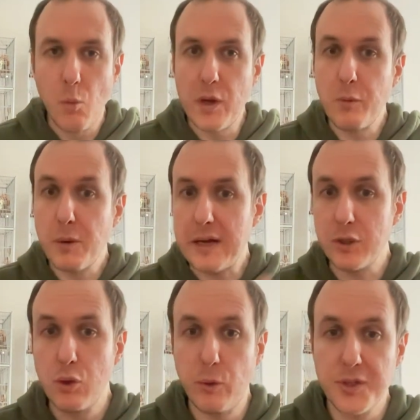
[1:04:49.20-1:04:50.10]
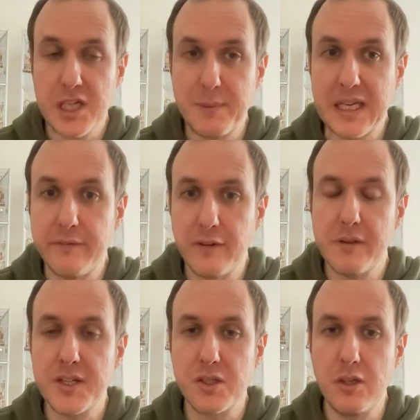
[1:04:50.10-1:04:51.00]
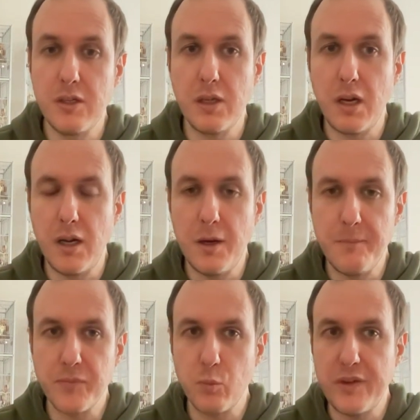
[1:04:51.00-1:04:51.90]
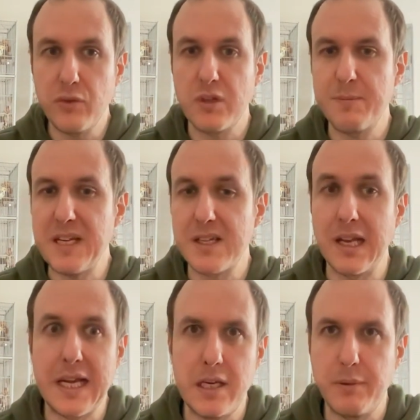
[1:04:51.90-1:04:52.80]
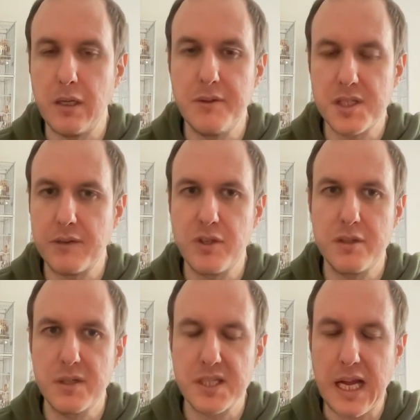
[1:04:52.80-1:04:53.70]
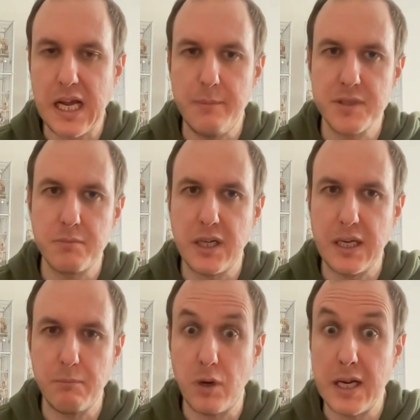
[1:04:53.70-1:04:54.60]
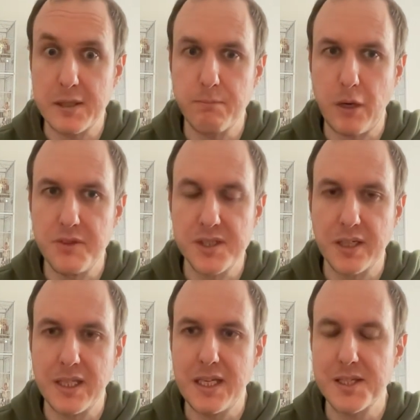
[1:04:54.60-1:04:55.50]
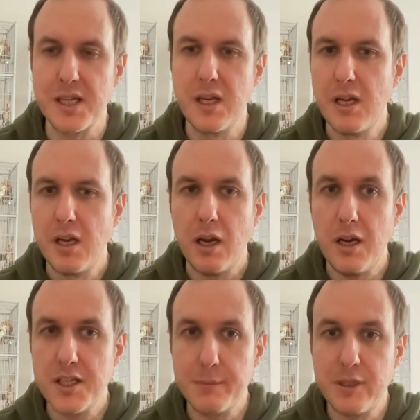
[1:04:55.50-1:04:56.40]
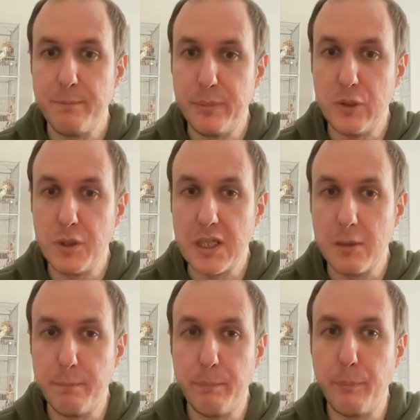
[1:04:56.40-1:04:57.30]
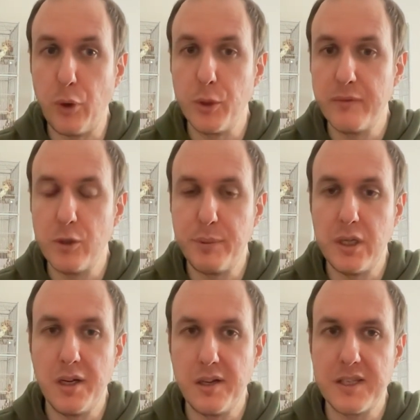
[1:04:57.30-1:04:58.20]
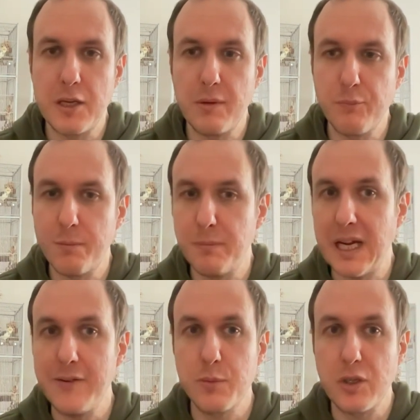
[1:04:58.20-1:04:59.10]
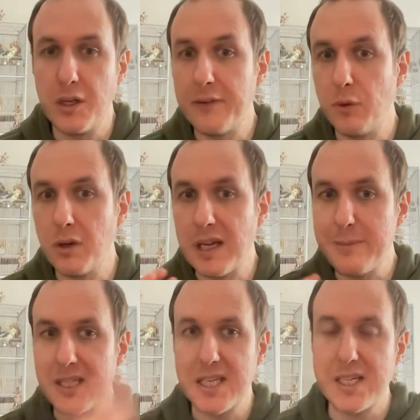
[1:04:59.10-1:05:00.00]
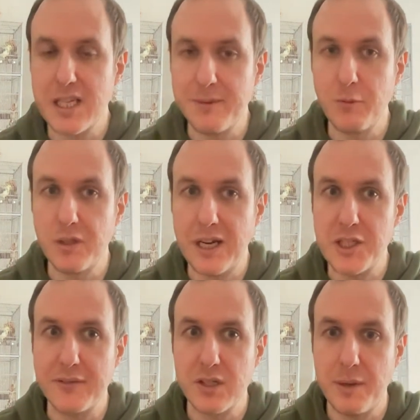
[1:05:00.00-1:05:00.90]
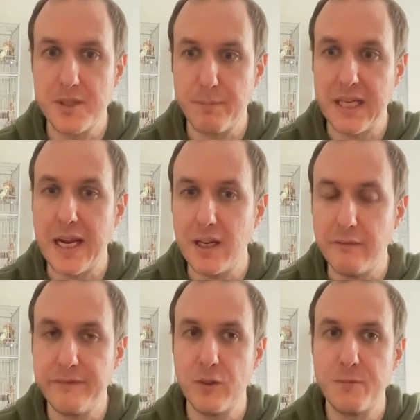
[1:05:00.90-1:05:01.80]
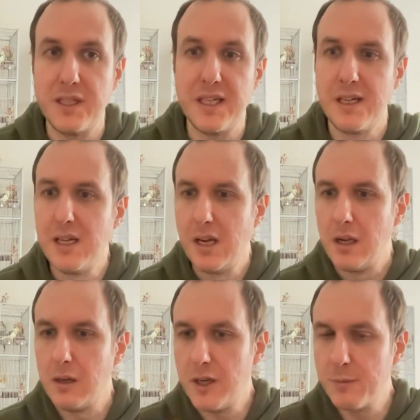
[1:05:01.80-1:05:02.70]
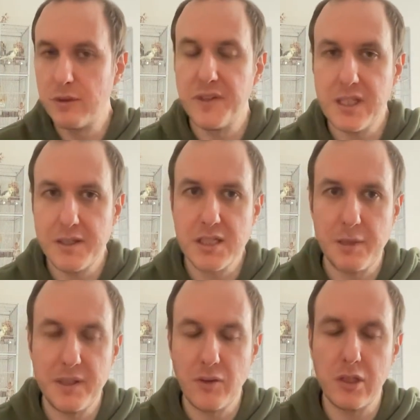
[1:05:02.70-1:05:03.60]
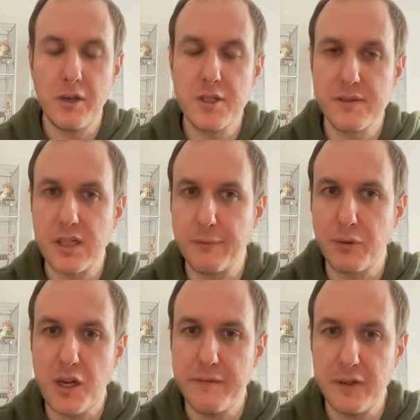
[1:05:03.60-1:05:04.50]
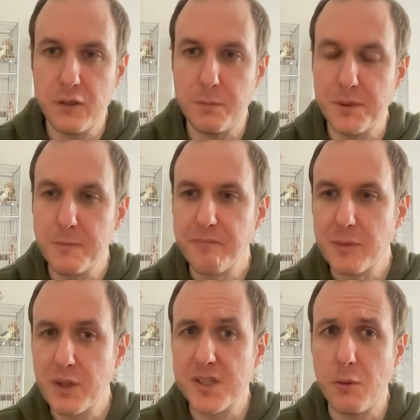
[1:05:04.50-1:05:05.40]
We will have a course coming out very soon. It's been delayed by loads of stuff due to exams and my own studies. It's going to be on building a bond with your bird and dealing with problem behaviours. We've got another one on ABCs coming when I actually have time to plan it and film it. Loads more videos coming. I've got loads of stuff pre-filmed because I